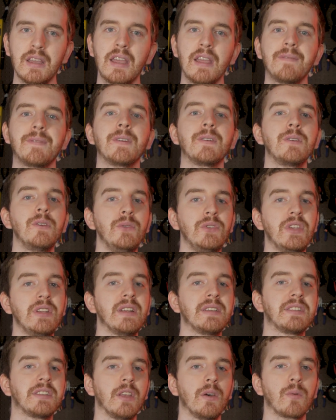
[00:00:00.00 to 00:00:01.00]
If you're using
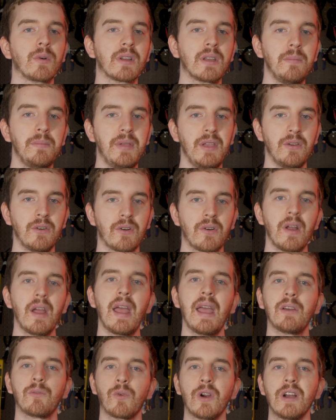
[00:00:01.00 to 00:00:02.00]
a slower computer
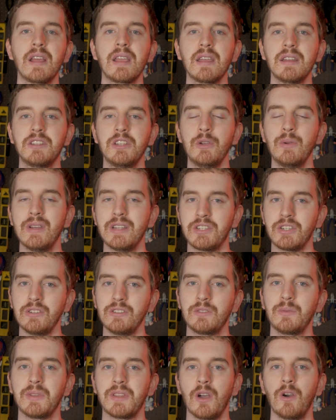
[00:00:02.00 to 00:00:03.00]
and running into
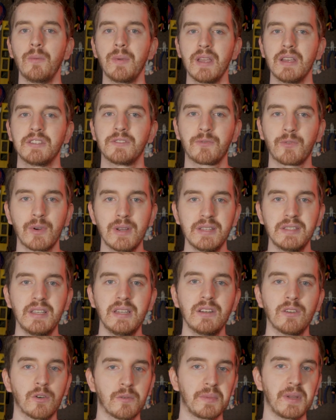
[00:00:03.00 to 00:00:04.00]
issues with OBS
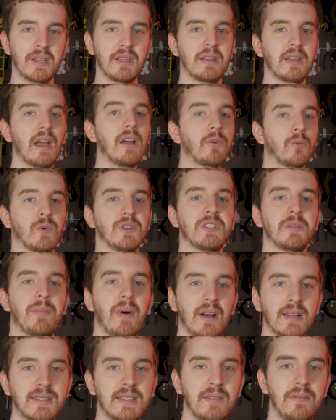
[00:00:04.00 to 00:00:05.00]
freezing or being
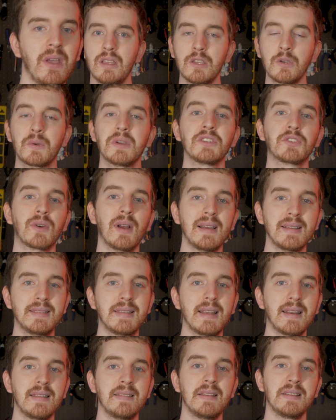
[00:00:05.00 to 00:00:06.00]
unresponsive, you can try
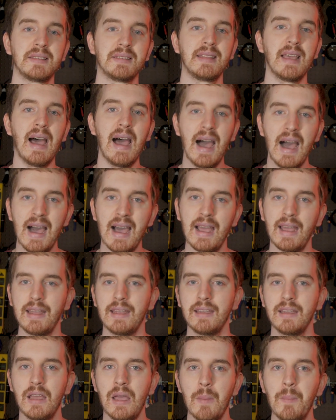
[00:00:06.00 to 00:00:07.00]
setting this to high,
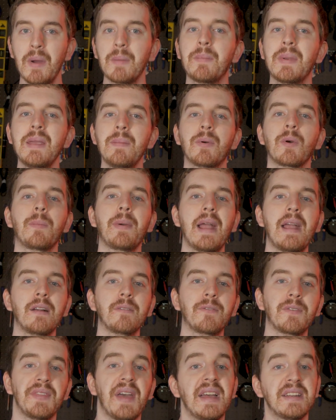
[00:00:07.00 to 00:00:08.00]
but be
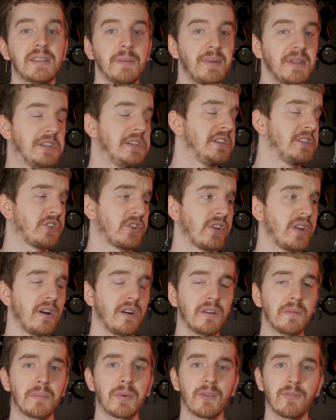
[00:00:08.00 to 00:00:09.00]
prepared for that to potentially
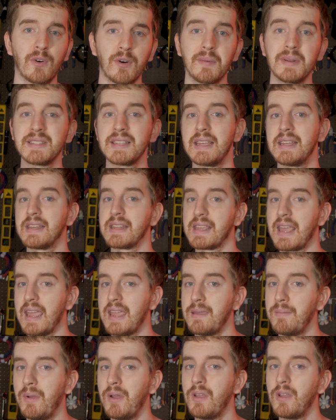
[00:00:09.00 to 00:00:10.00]
harm performance in
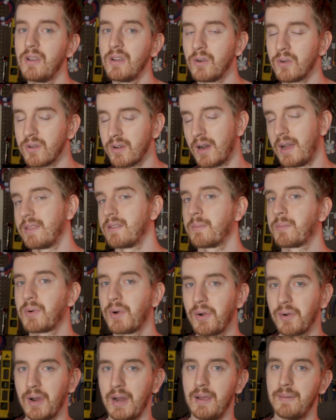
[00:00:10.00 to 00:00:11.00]
game or your other
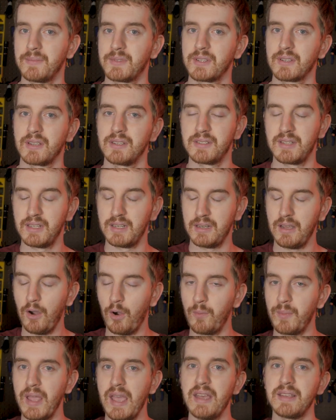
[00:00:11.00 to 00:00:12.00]
programs, because then
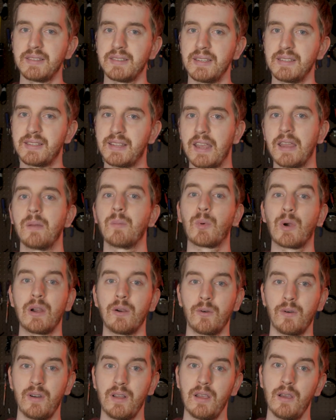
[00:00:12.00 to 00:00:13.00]
OBS is taking
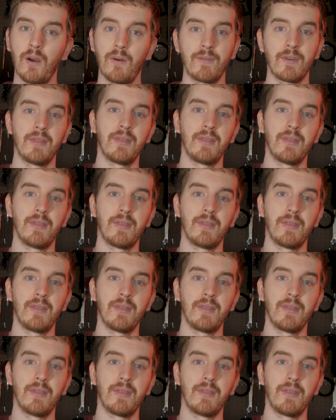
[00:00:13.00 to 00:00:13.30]
priority over